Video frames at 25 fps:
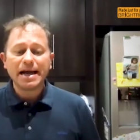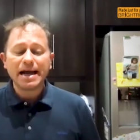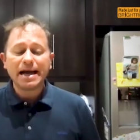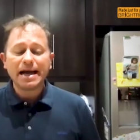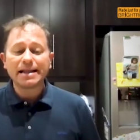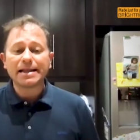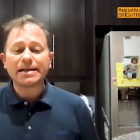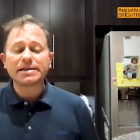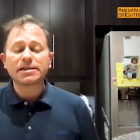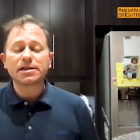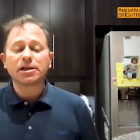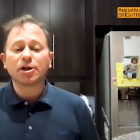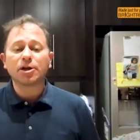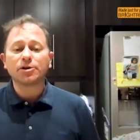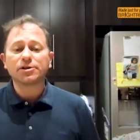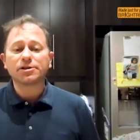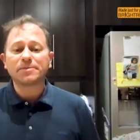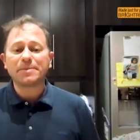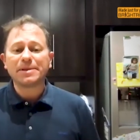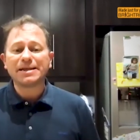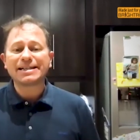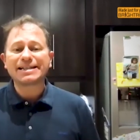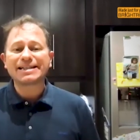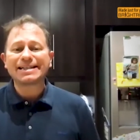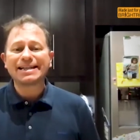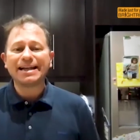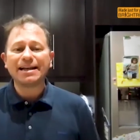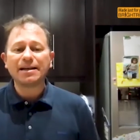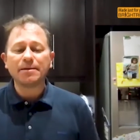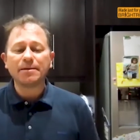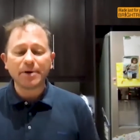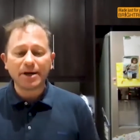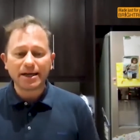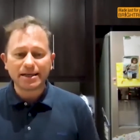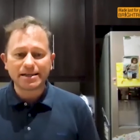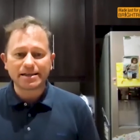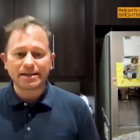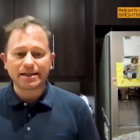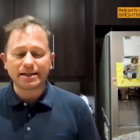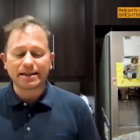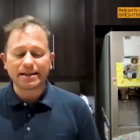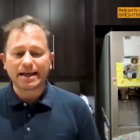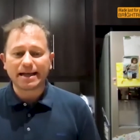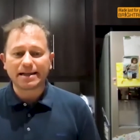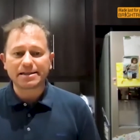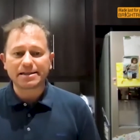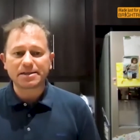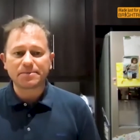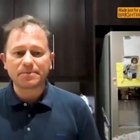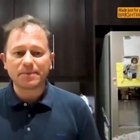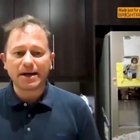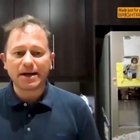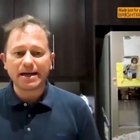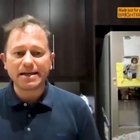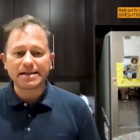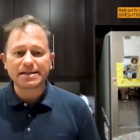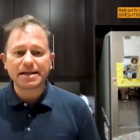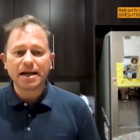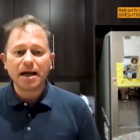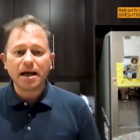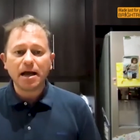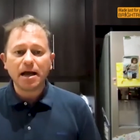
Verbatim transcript: and there's a lot to be celebrated in that space